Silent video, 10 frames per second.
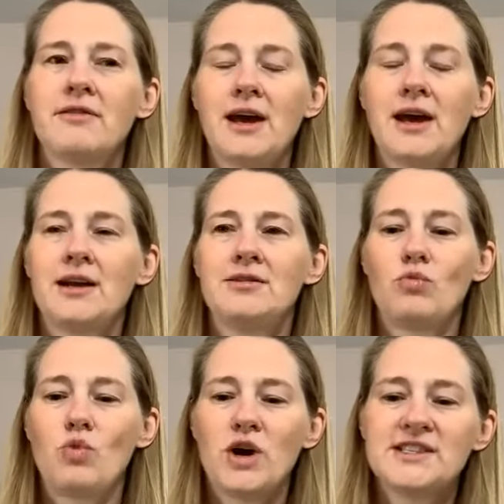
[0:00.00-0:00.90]
and
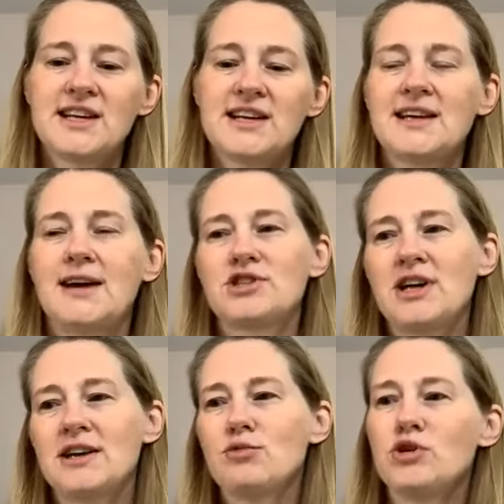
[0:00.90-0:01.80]
one stays
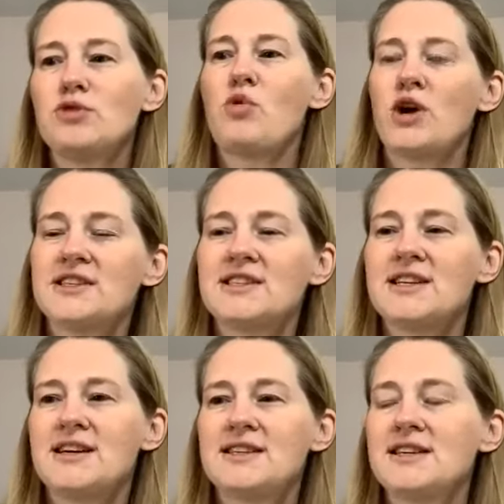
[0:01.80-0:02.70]
outside the room, one
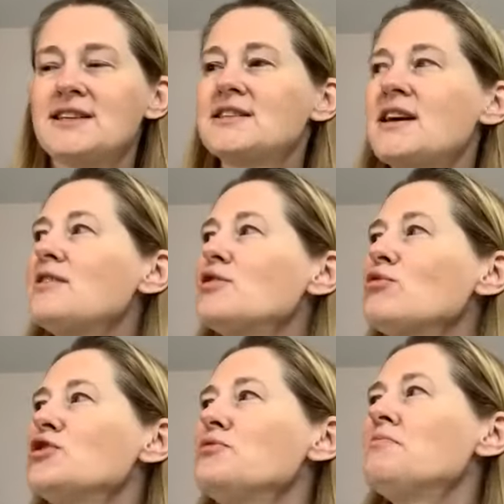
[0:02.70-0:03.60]
stays inside the
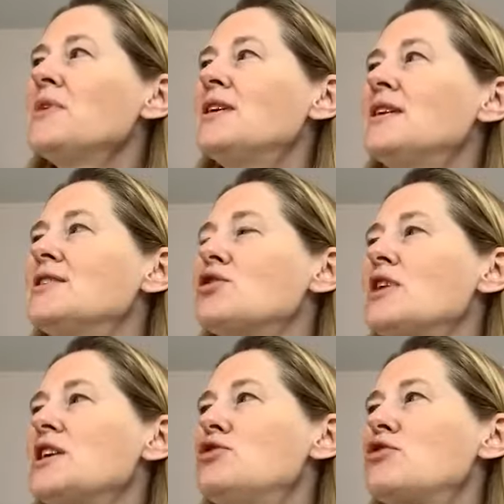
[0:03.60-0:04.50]
room, so
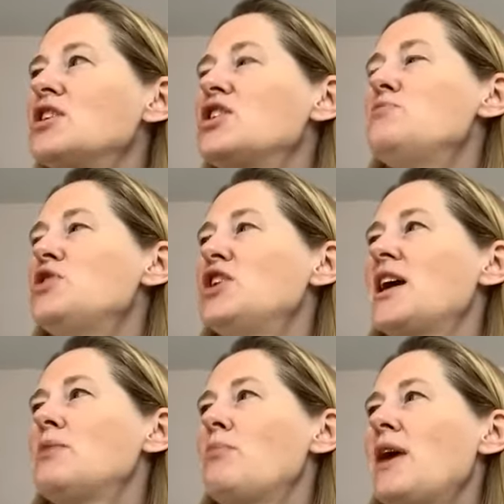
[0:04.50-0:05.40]
that you can
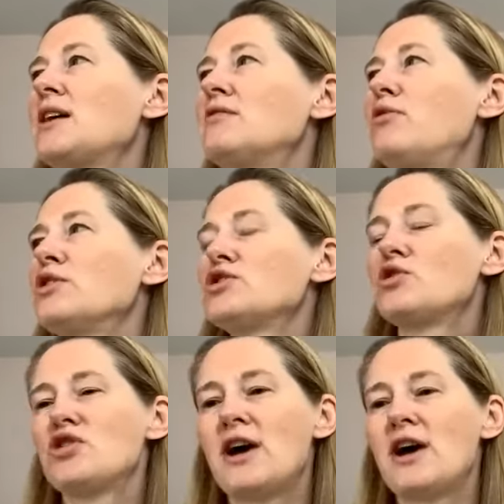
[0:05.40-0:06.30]
communicate back and forth, so
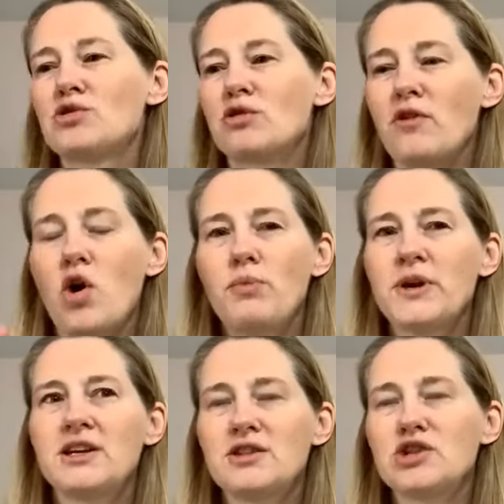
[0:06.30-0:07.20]
you're not sort of
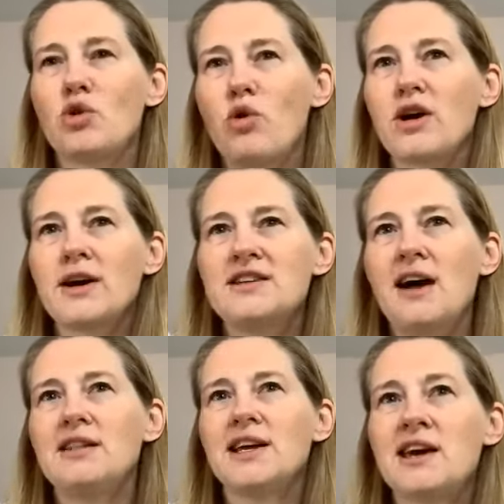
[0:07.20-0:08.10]
opening the door and
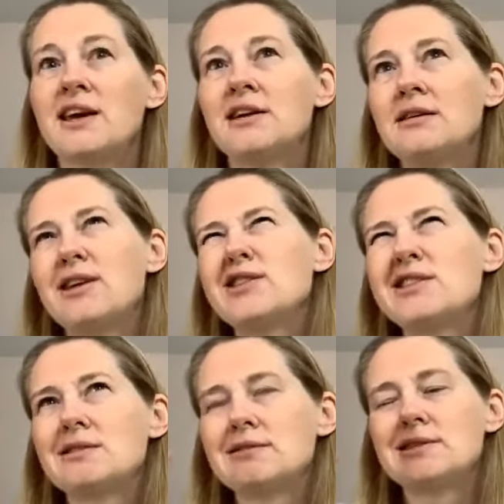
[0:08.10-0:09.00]
yelling in.
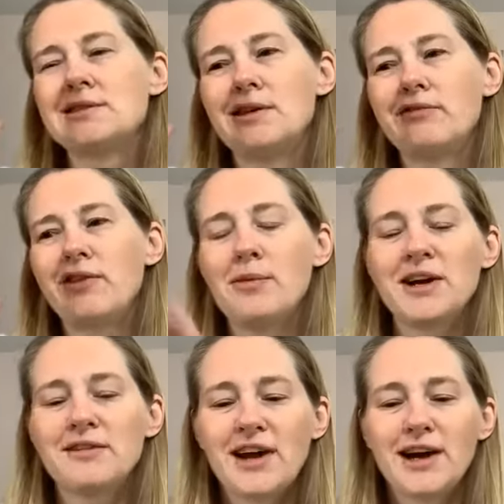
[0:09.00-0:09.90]
There's still a fair
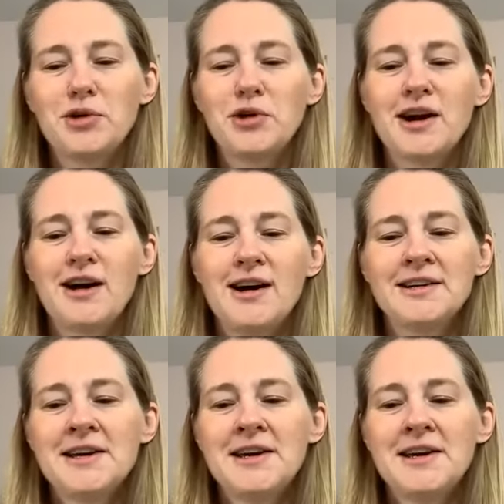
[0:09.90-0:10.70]
amount of that going on.